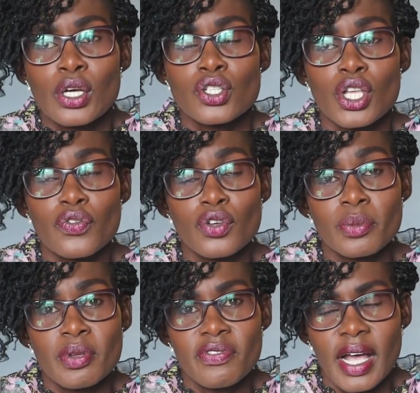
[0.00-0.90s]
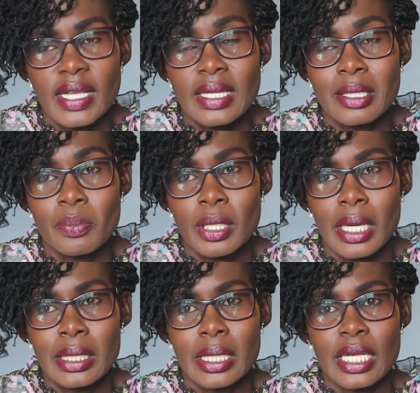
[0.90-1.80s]
So if you'll be vying
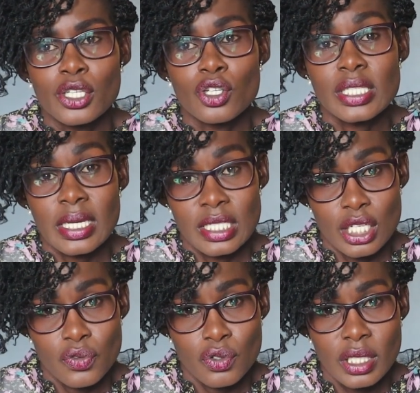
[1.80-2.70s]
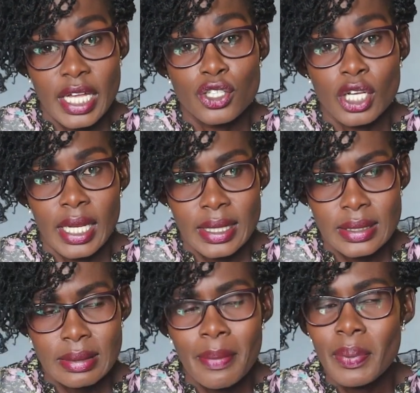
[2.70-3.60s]
and you're successful and you're elected,